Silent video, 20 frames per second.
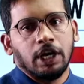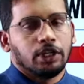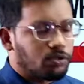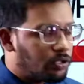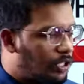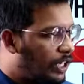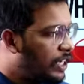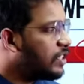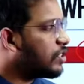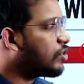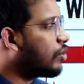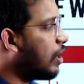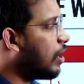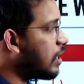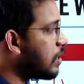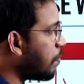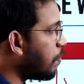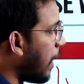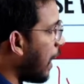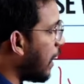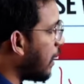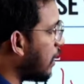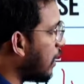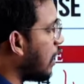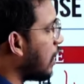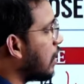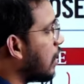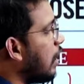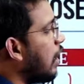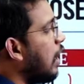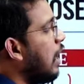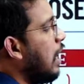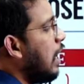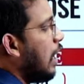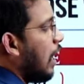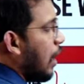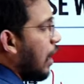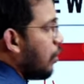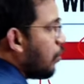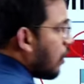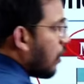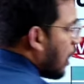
So that is called as patriarchy. And you